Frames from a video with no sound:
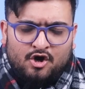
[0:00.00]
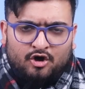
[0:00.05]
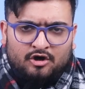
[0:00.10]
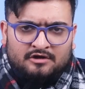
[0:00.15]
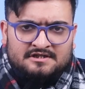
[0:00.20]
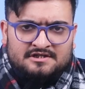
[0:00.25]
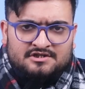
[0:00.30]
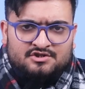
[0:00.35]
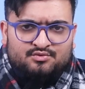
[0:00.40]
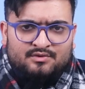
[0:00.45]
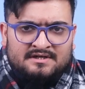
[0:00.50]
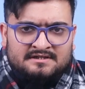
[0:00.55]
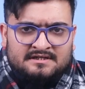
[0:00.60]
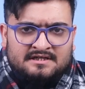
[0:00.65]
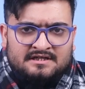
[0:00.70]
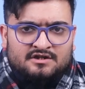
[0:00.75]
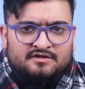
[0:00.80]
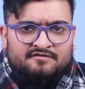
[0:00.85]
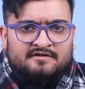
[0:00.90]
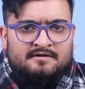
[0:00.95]
On
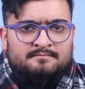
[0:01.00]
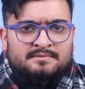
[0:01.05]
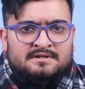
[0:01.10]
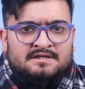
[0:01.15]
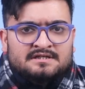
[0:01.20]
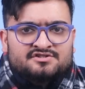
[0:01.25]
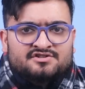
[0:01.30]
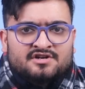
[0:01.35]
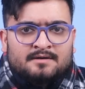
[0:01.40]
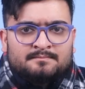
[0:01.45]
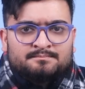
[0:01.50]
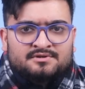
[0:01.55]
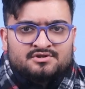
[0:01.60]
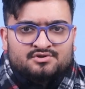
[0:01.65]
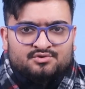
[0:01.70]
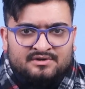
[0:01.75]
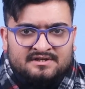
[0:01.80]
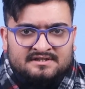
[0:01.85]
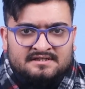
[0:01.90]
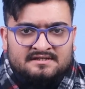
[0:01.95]
20 November, Trump
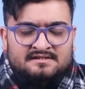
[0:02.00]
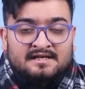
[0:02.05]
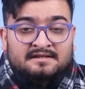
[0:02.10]
tweeted